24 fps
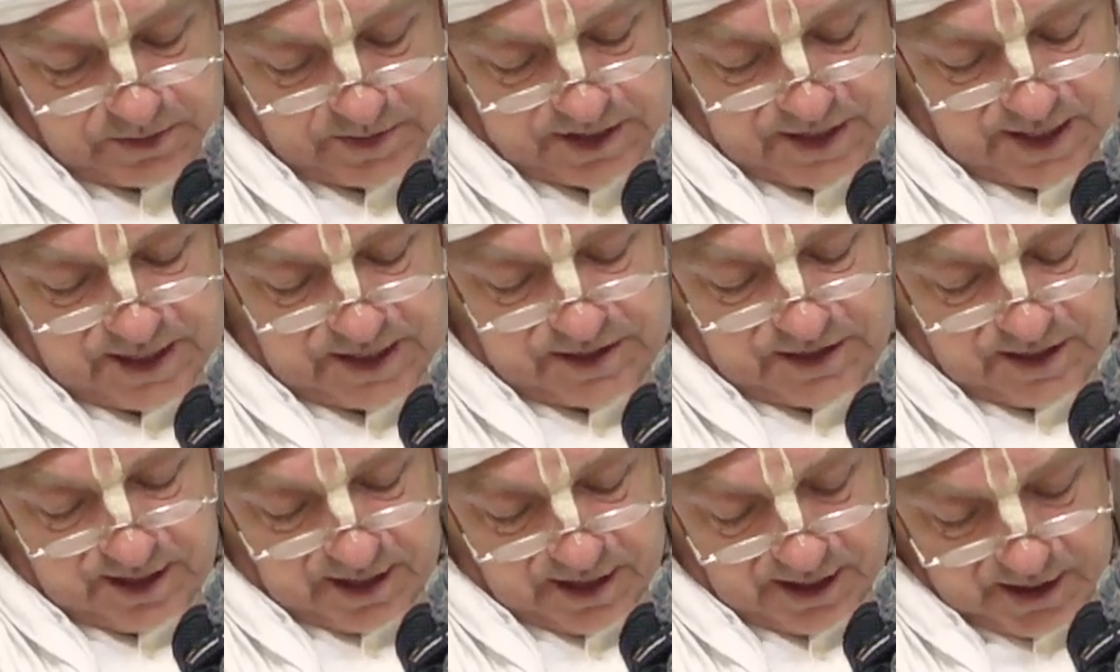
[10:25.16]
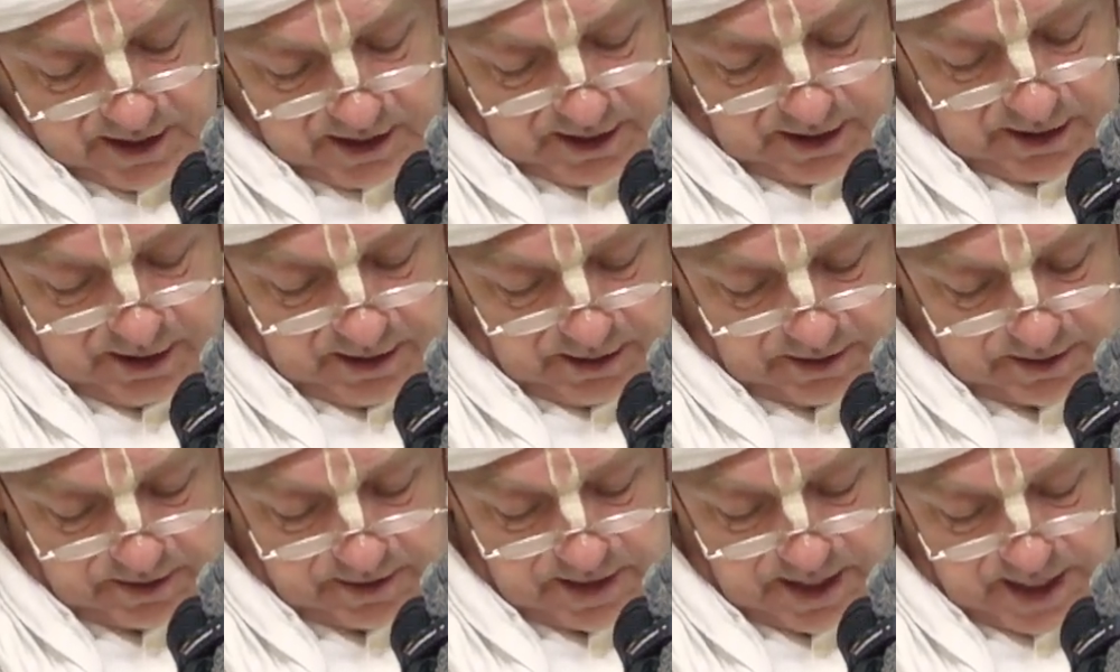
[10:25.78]
within the
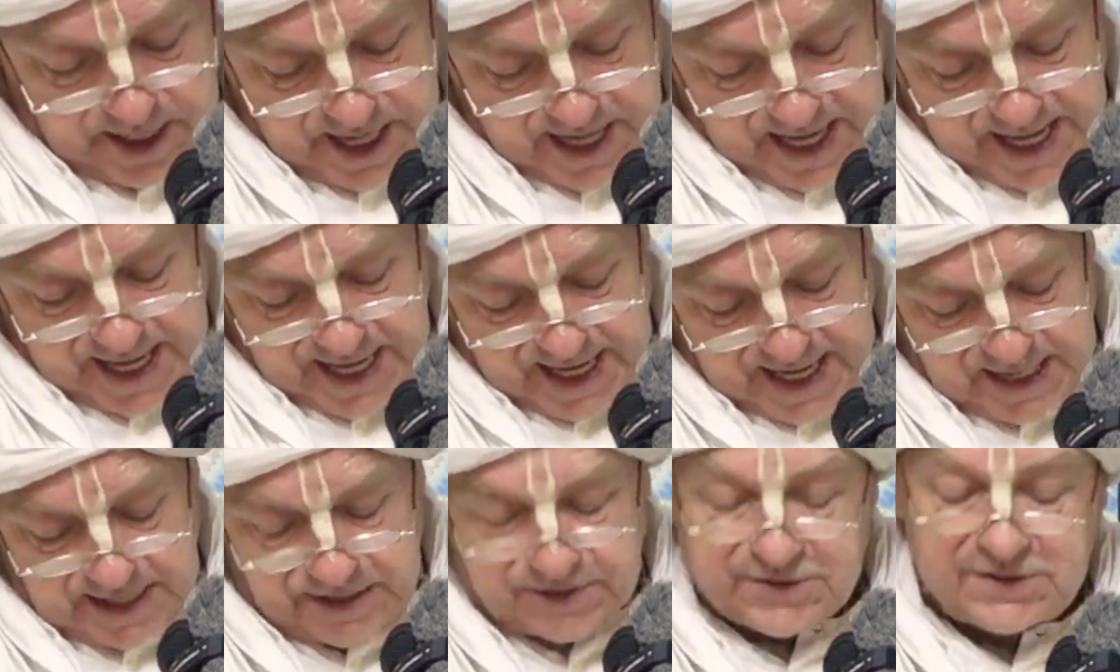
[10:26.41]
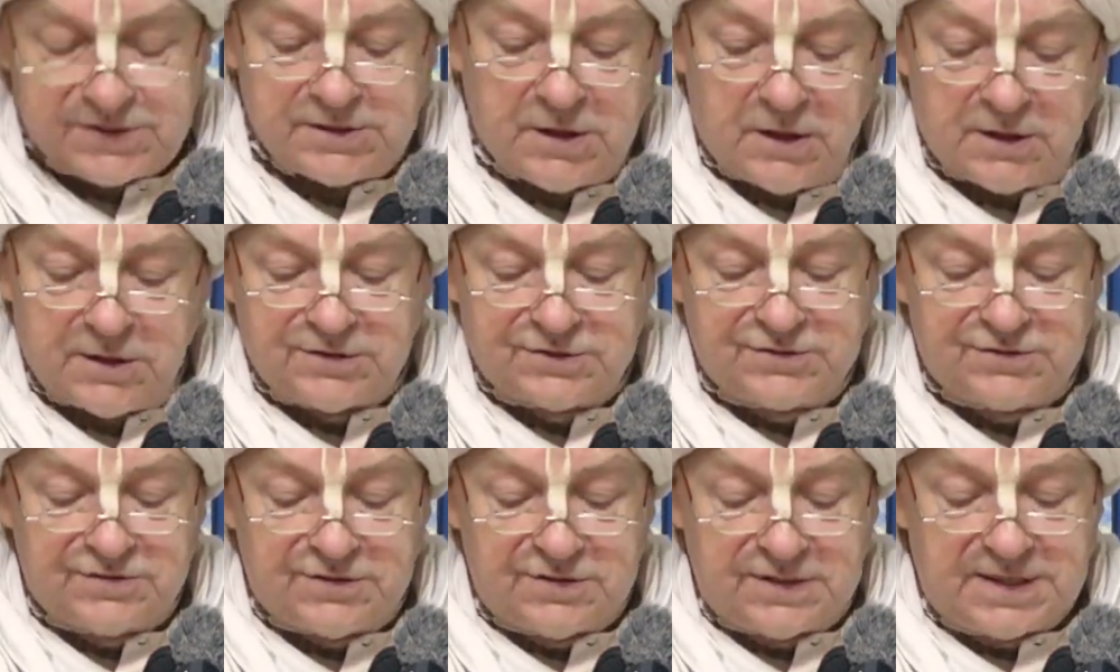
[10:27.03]
heart, is
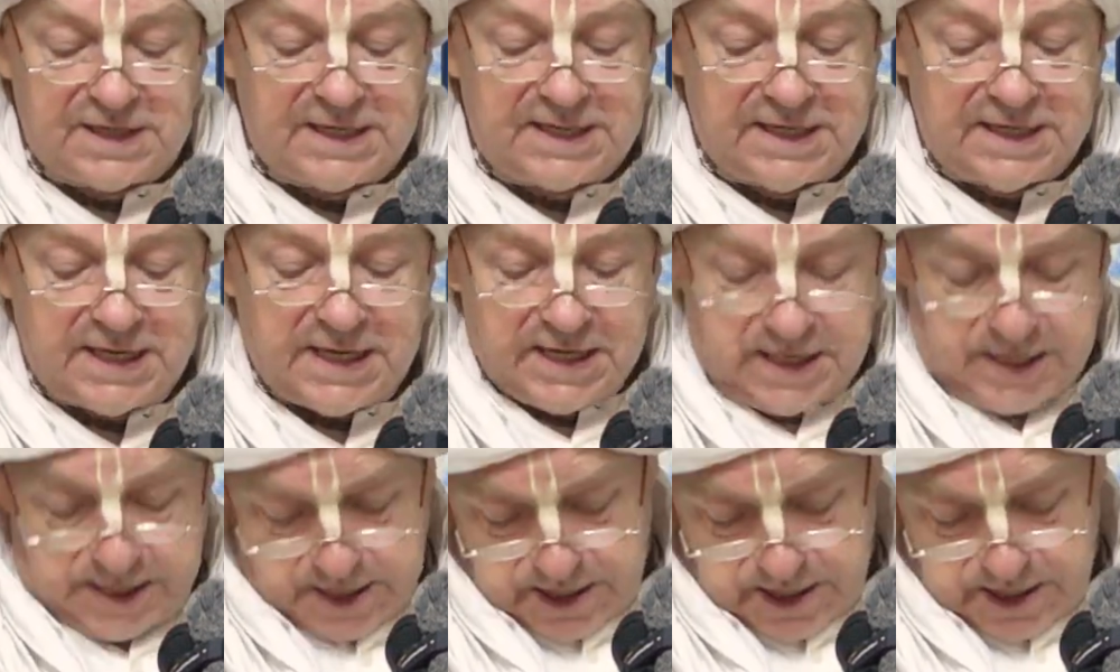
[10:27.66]
naturally